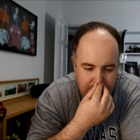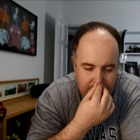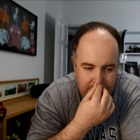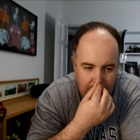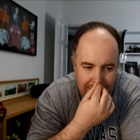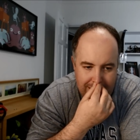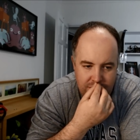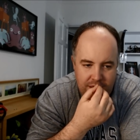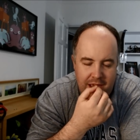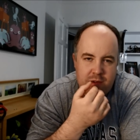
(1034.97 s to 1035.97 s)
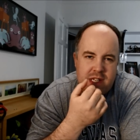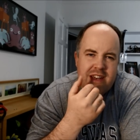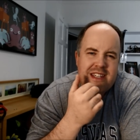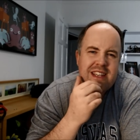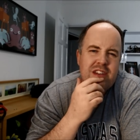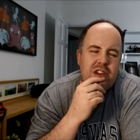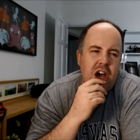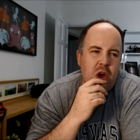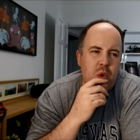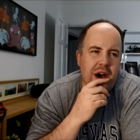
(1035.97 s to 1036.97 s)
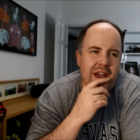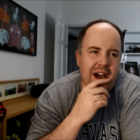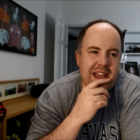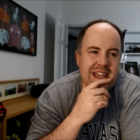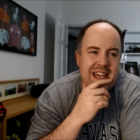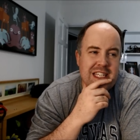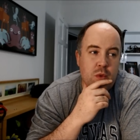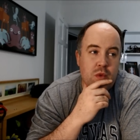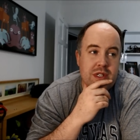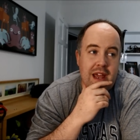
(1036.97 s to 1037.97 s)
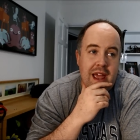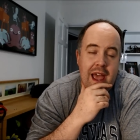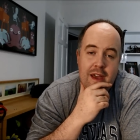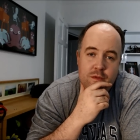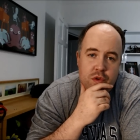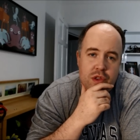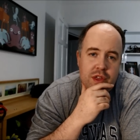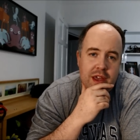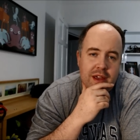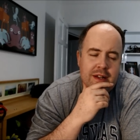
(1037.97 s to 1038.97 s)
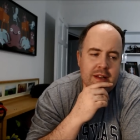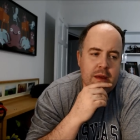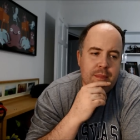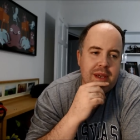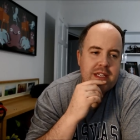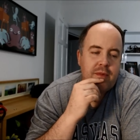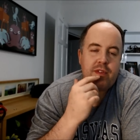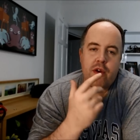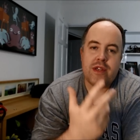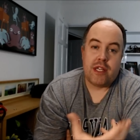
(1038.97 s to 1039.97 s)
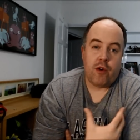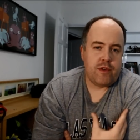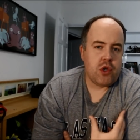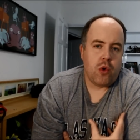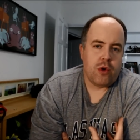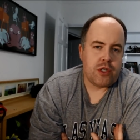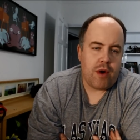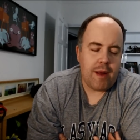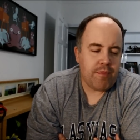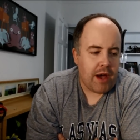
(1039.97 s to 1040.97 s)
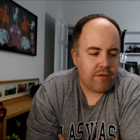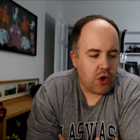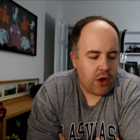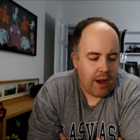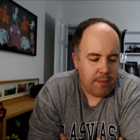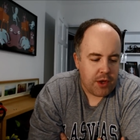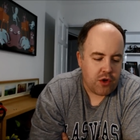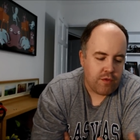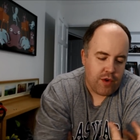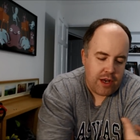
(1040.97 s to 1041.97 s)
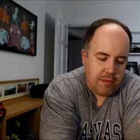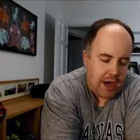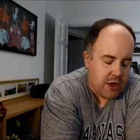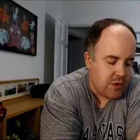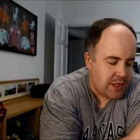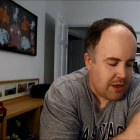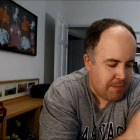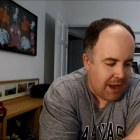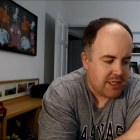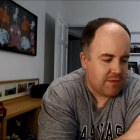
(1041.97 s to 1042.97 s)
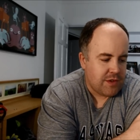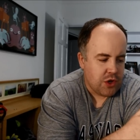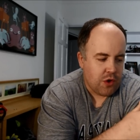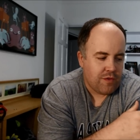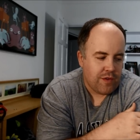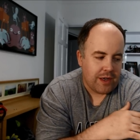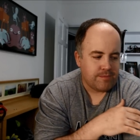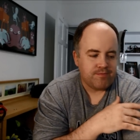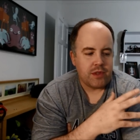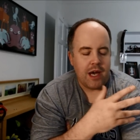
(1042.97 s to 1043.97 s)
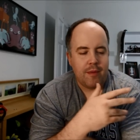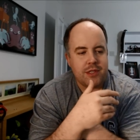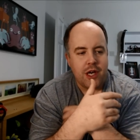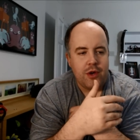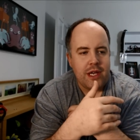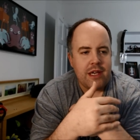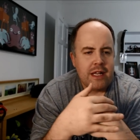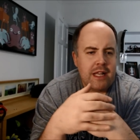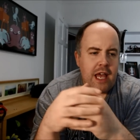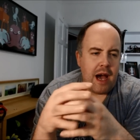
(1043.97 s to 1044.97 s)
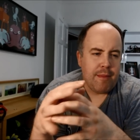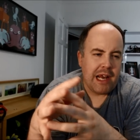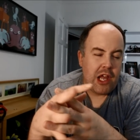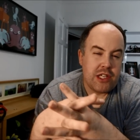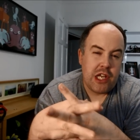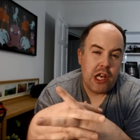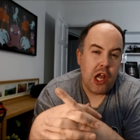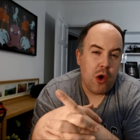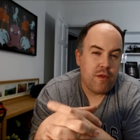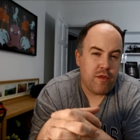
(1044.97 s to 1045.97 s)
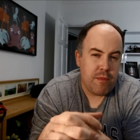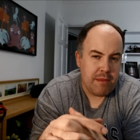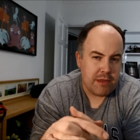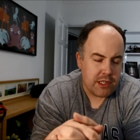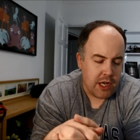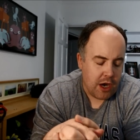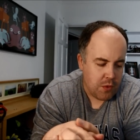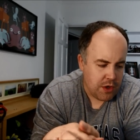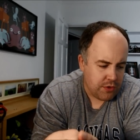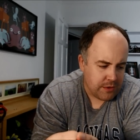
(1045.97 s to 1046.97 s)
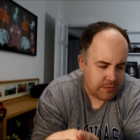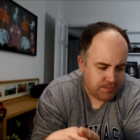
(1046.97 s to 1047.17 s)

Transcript: you know, anything else I didn't know, I guess it was everything, because I'm very self-taught, right? I've got a good friend of mine who's an amazing photographer, Tony. I learned a load from him to start with.